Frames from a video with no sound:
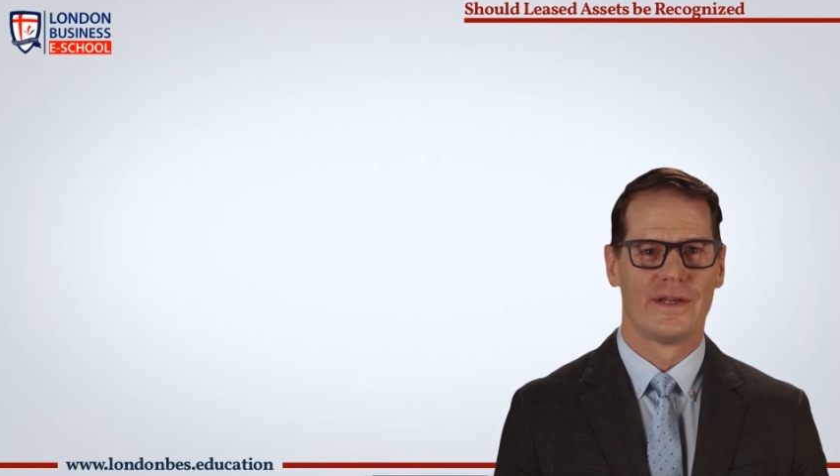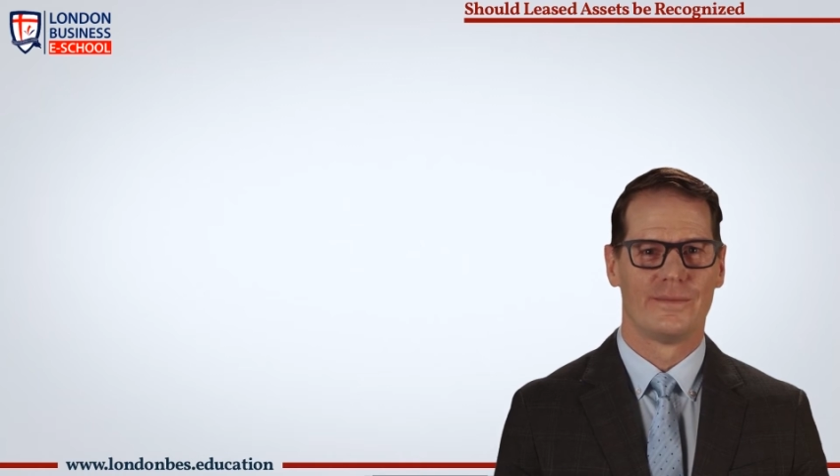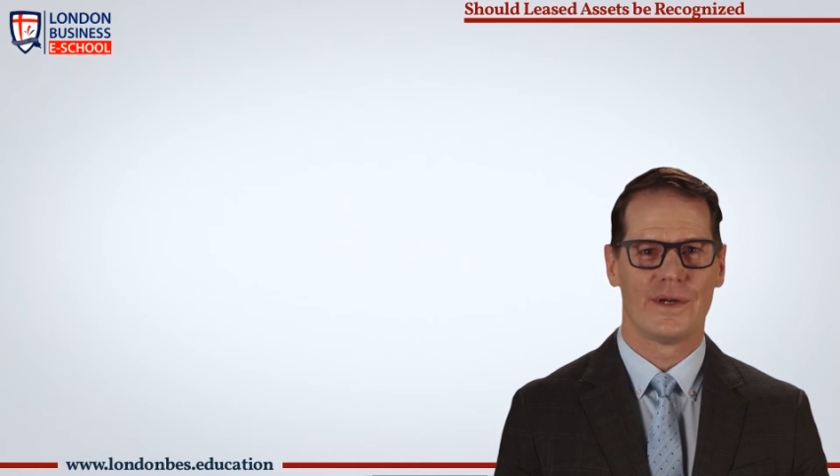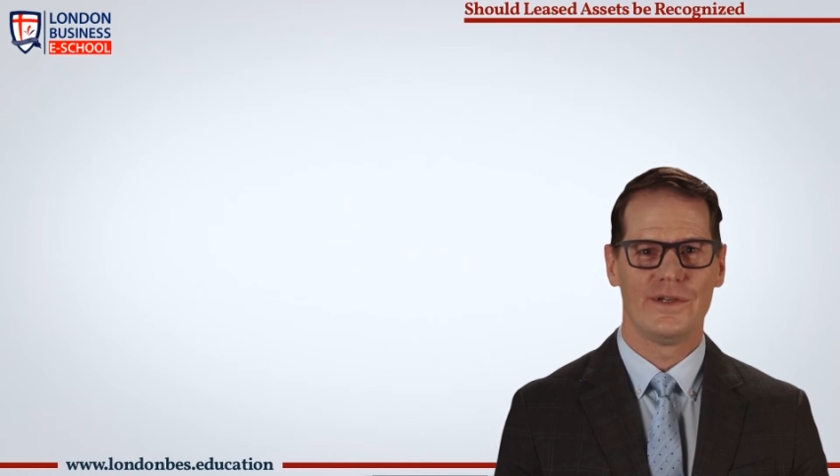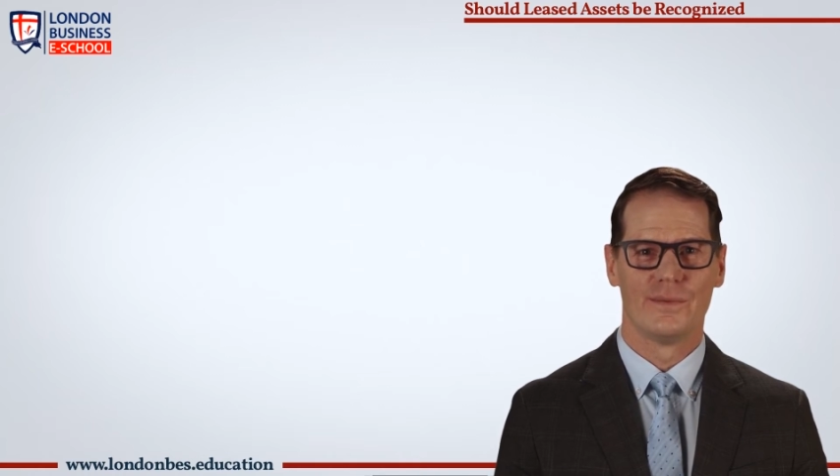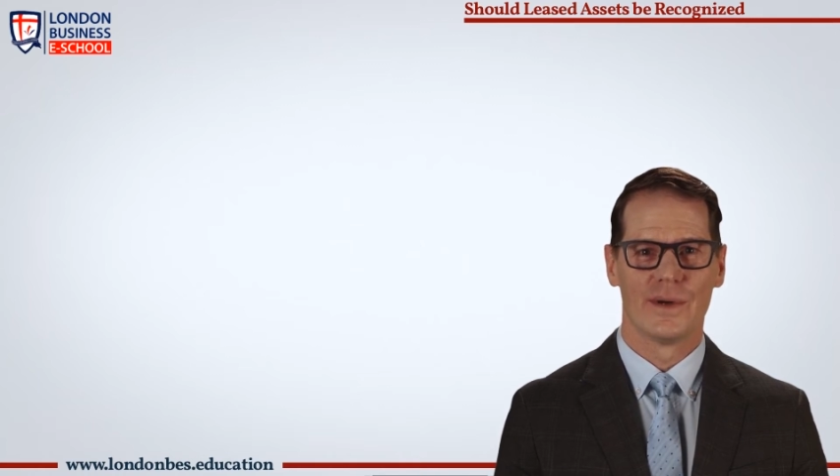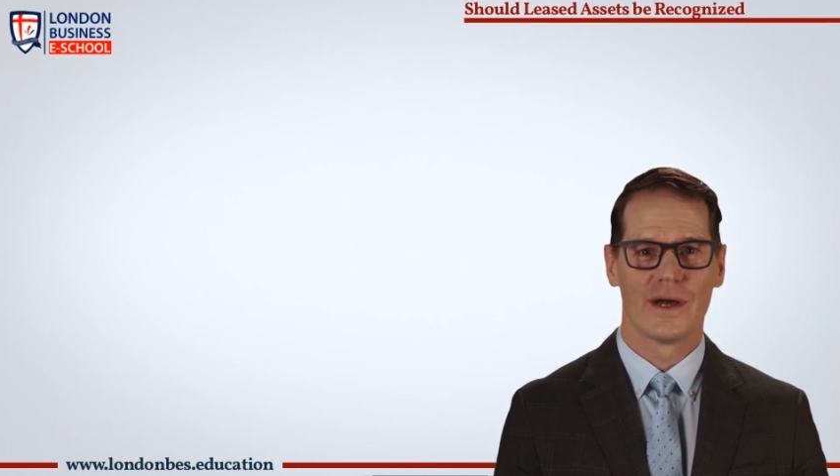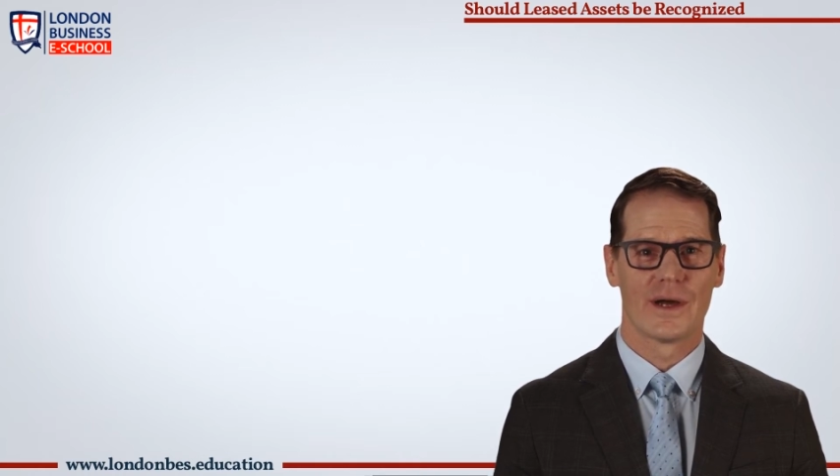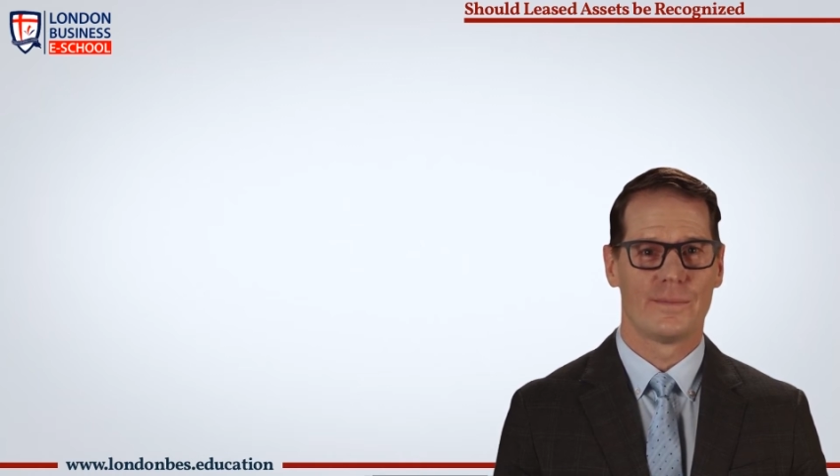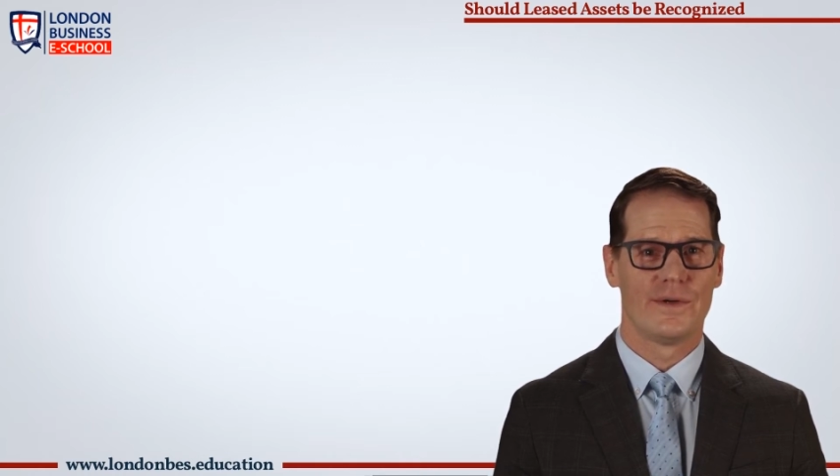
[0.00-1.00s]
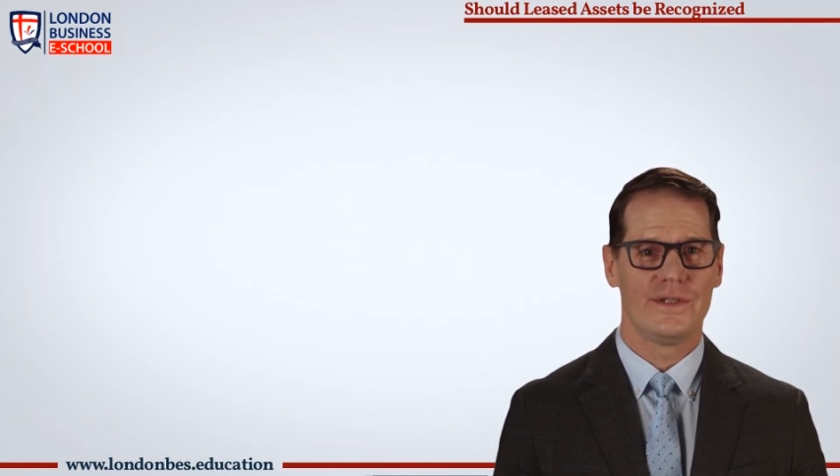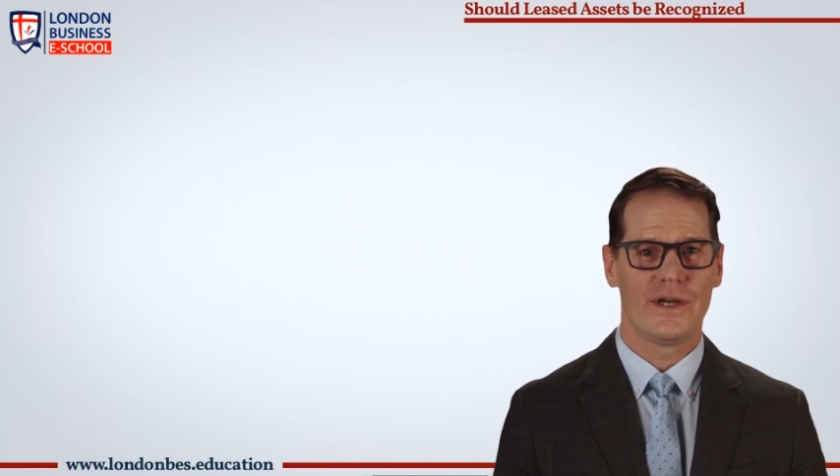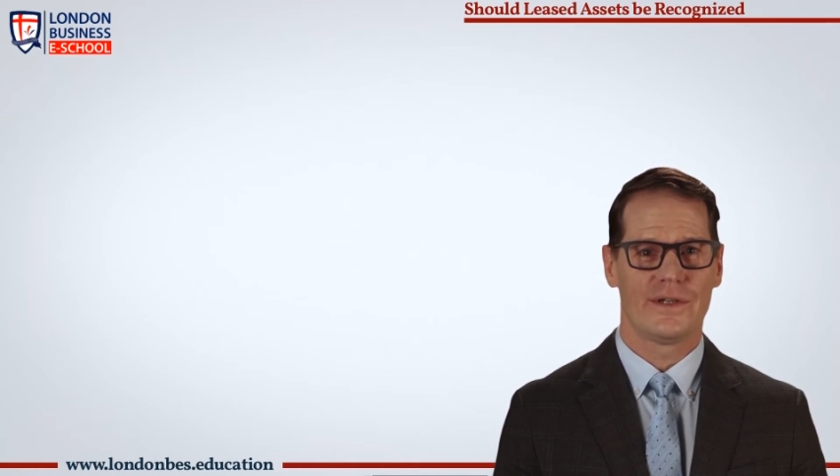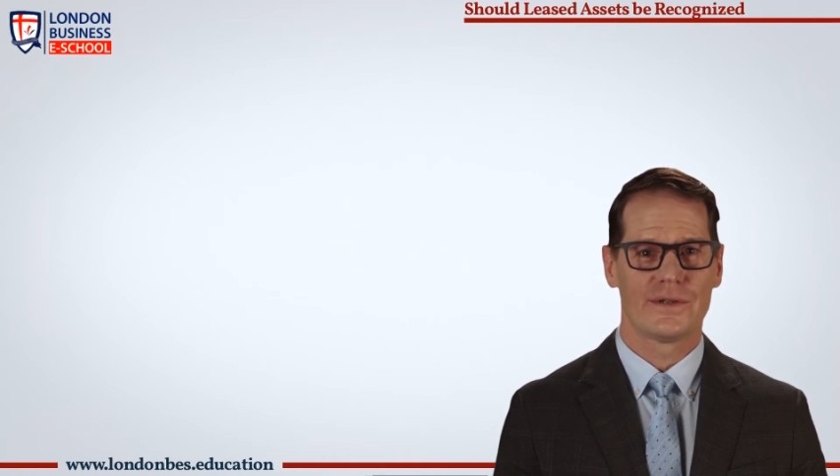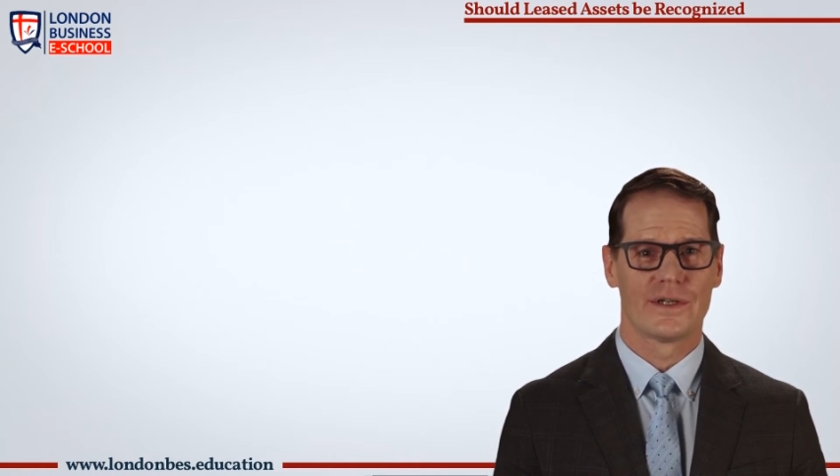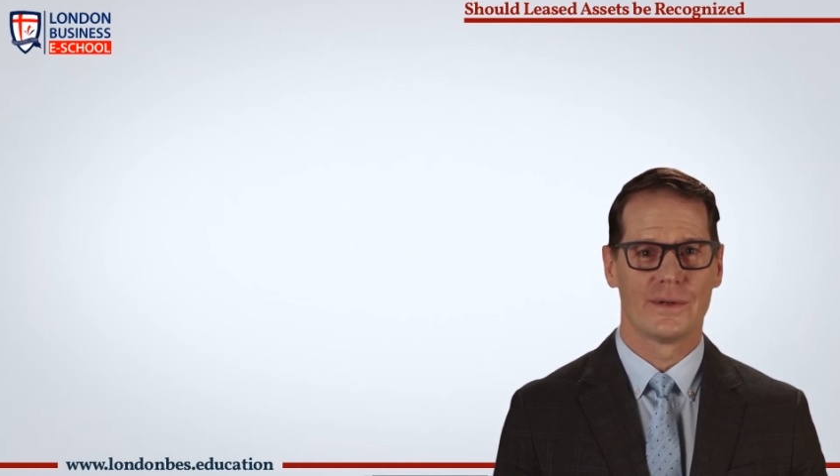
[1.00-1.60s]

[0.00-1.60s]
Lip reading: as measured by how precisely